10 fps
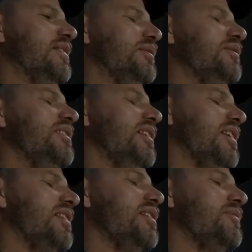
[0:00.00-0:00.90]
we did
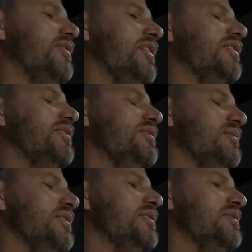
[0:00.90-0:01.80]
end up finding
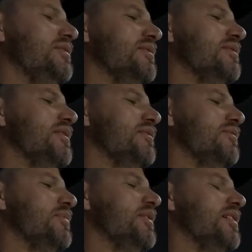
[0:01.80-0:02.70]
some decent
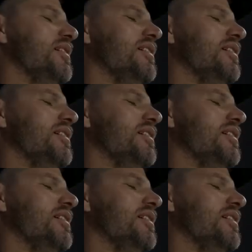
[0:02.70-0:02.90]
stuff, but